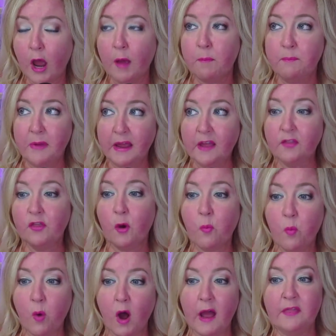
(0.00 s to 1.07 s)
been the
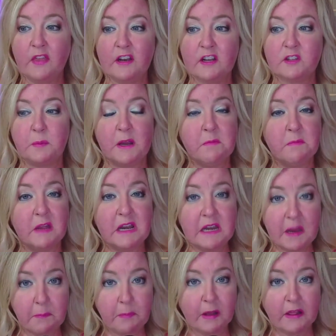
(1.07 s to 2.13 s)
one that has been
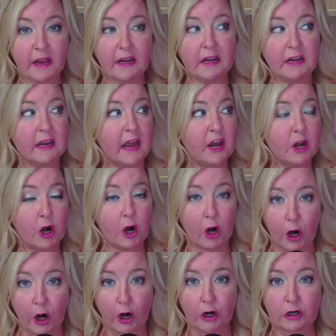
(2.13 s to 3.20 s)
manipulated and
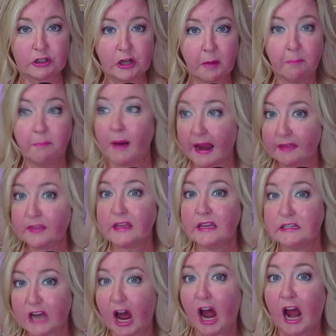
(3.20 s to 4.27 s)
hurt by the
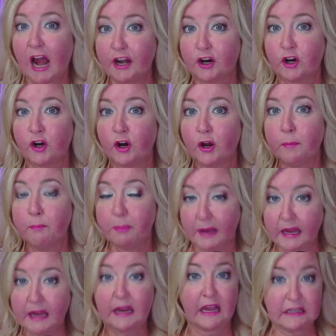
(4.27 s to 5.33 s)
entire
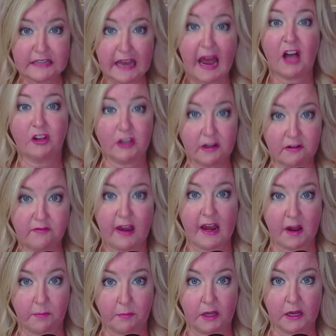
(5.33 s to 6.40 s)
big Italian
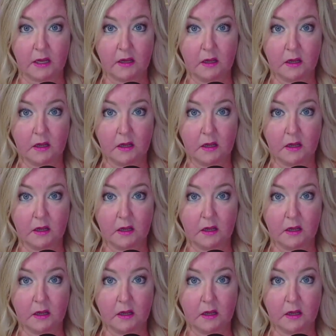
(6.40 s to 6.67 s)
family?